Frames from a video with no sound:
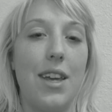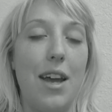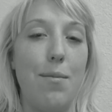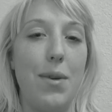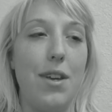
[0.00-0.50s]

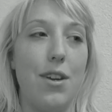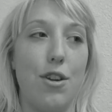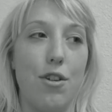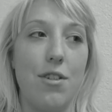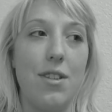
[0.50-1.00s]
can be
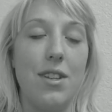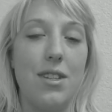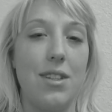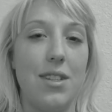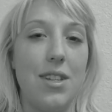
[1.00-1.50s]
cured of
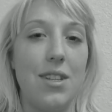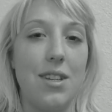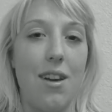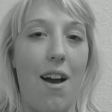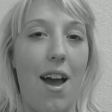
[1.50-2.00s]
this disease
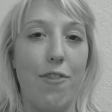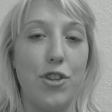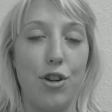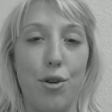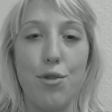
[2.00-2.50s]
and not
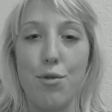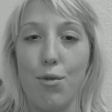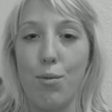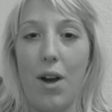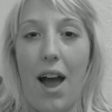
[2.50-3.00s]
have to go
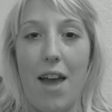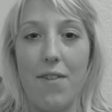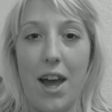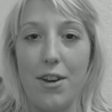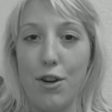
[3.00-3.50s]
through what
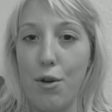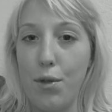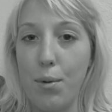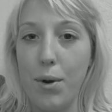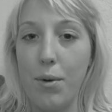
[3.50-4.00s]
I've had to go
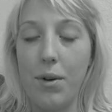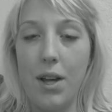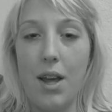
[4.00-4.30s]
through.